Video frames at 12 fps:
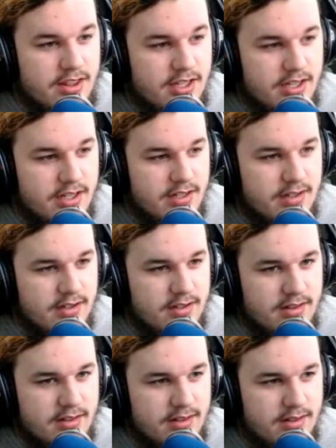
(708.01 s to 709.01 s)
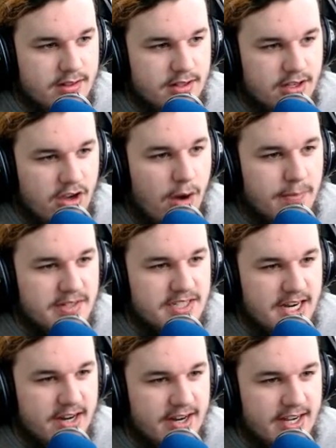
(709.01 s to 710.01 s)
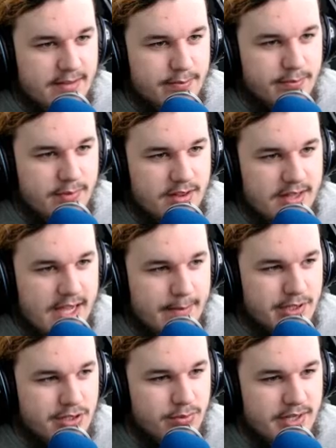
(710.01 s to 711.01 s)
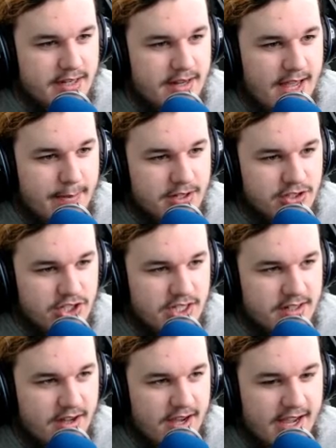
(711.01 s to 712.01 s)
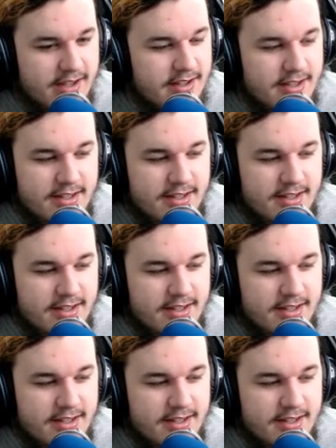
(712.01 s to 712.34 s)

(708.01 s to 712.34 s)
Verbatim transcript: the the commentary that between M L G and I,